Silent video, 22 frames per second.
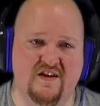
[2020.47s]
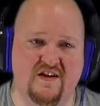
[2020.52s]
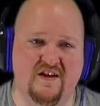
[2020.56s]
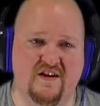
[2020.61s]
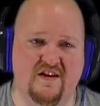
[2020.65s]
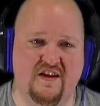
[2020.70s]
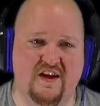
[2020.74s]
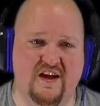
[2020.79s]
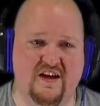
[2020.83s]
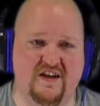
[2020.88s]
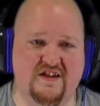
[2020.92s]

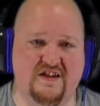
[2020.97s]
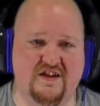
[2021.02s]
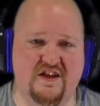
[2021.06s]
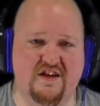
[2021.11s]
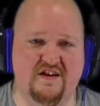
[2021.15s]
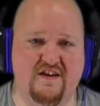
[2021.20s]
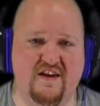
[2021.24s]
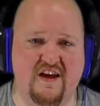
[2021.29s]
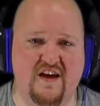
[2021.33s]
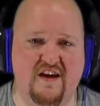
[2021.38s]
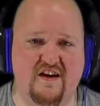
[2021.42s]
Like, see you
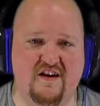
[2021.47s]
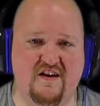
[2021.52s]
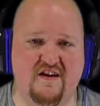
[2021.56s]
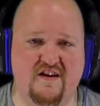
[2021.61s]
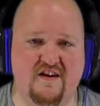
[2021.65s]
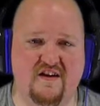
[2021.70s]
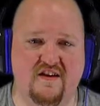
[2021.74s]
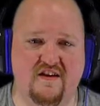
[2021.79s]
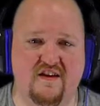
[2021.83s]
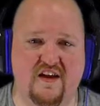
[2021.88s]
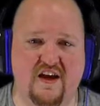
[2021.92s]
later.
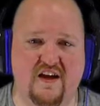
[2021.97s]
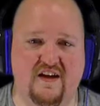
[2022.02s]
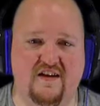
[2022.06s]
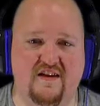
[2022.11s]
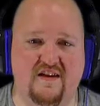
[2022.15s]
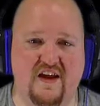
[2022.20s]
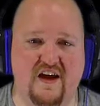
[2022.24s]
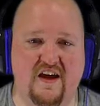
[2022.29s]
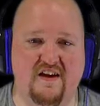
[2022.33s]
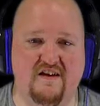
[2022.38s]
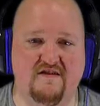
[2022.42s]
Like,
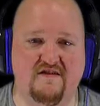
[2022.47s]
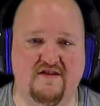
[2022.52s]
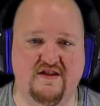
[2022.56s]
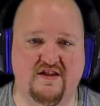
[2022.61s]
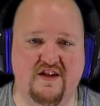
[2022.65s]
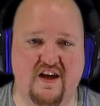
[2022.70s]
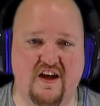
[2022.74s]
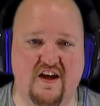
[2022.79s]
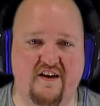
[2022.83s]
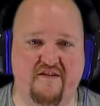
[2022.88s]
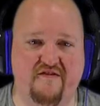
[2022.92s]
later and
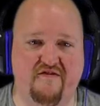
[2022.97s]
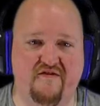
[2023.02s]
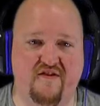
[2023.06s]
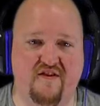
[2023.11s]
stuff.